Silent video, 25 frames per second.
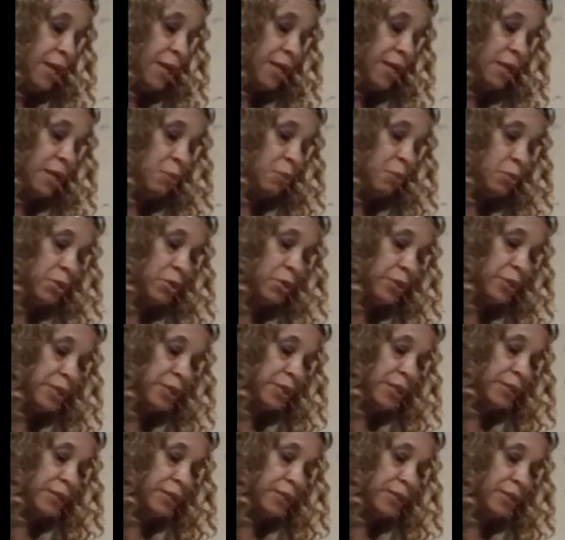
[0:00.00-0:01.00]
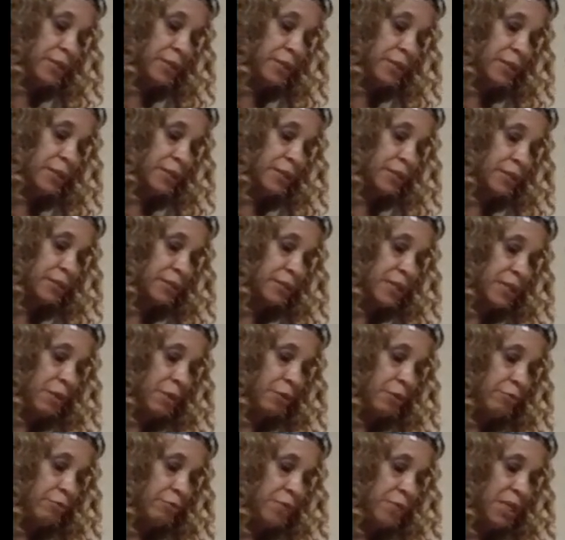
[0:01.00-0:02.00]
And I'm going to take the
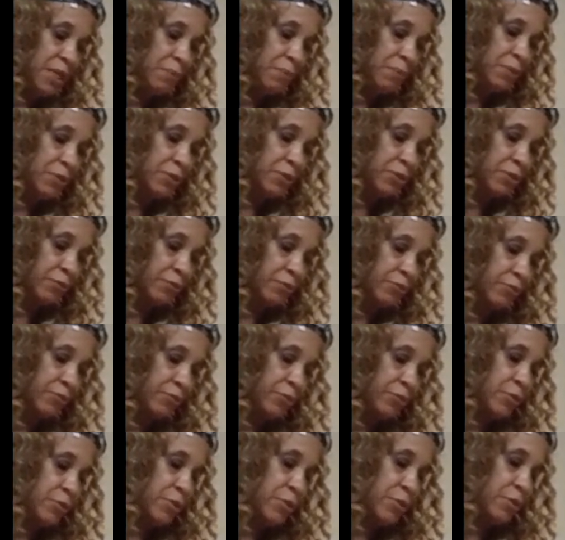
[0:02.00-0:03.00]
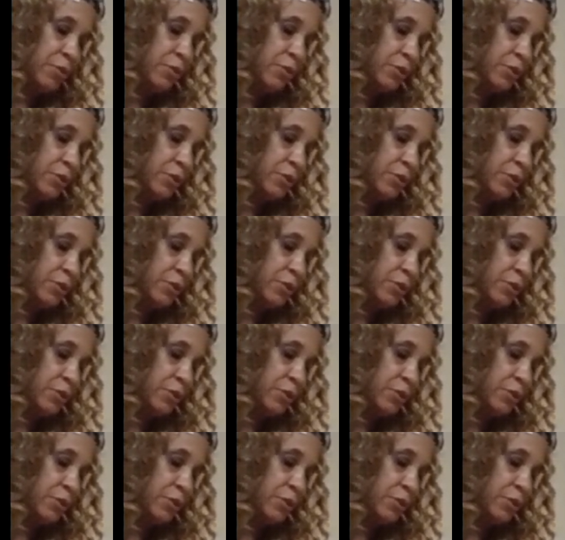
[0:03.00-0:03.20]
sour cream and throw it